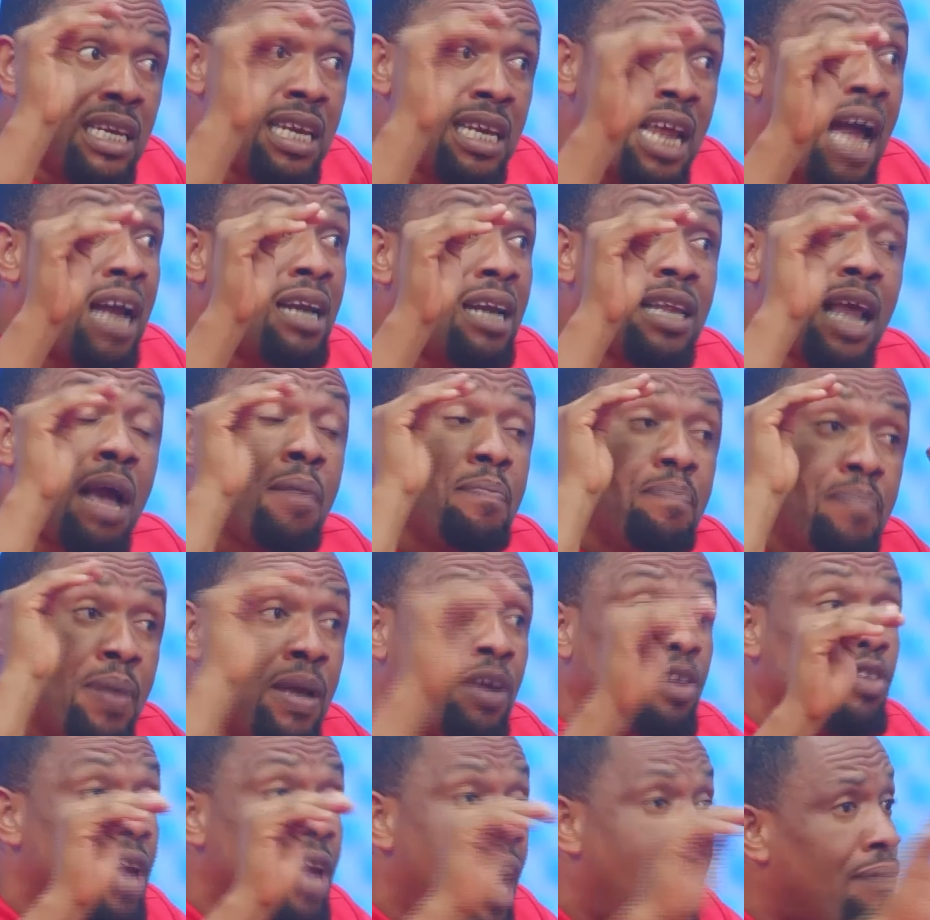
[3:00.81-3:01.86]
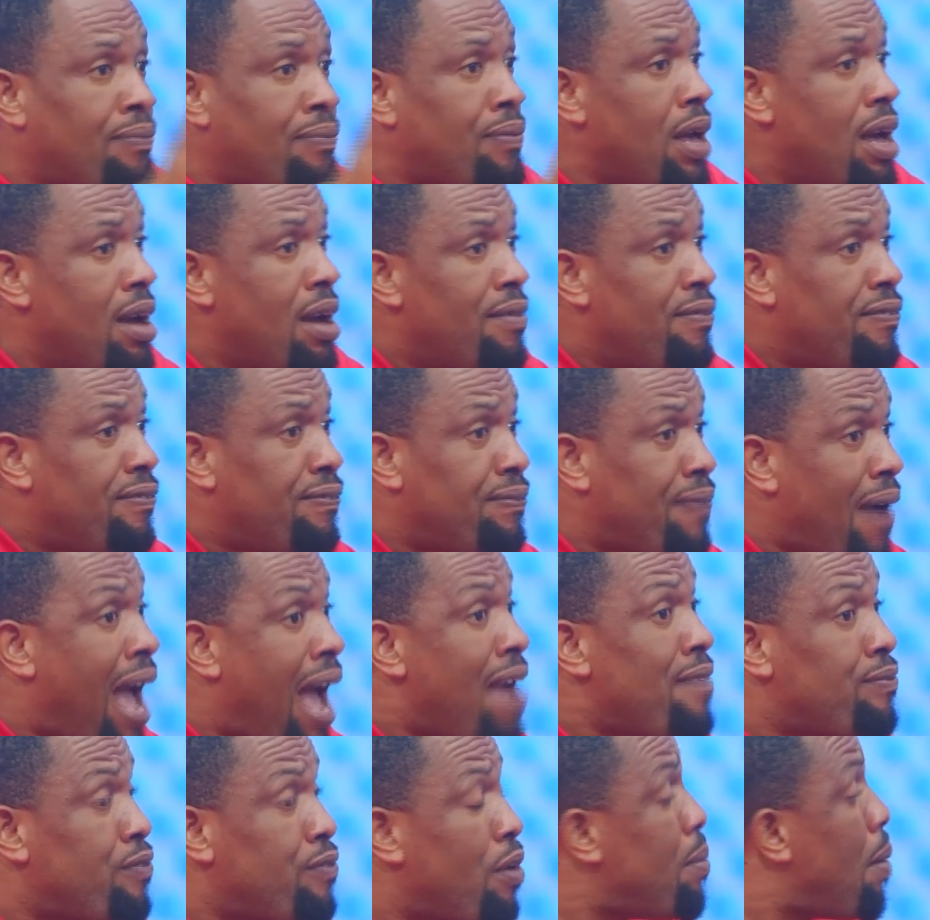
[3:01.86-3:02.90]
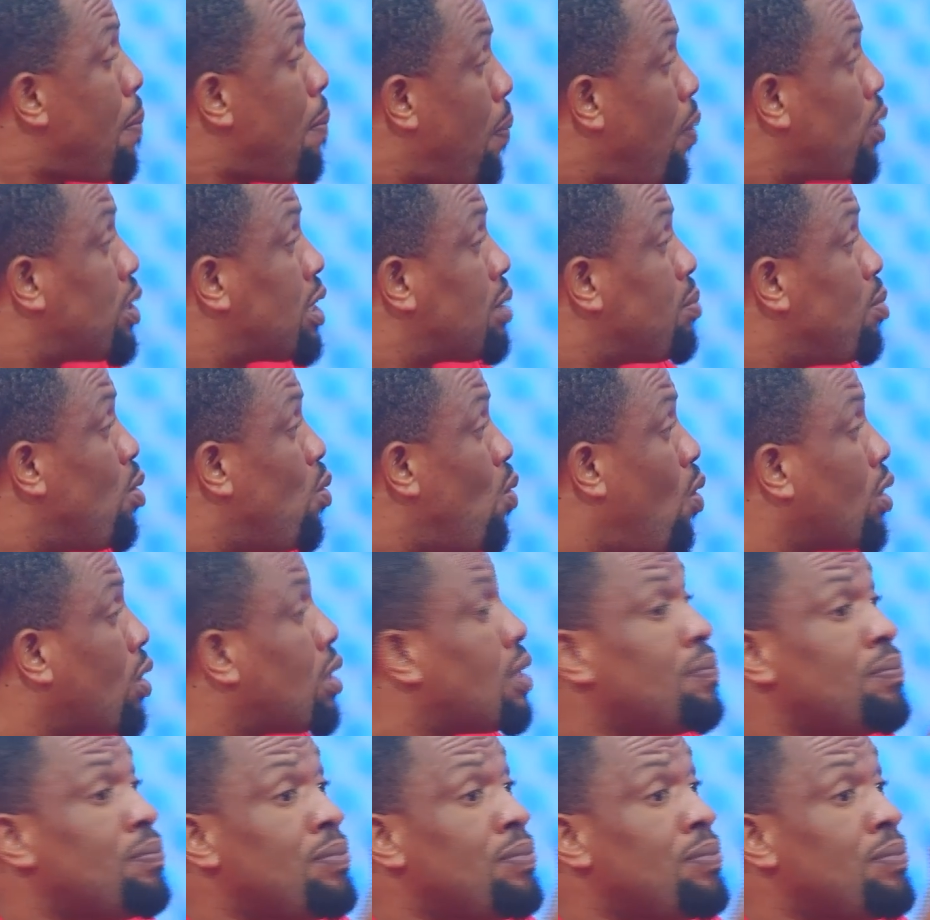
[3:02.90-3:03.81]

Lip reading: They are in big. They have 5 from a possible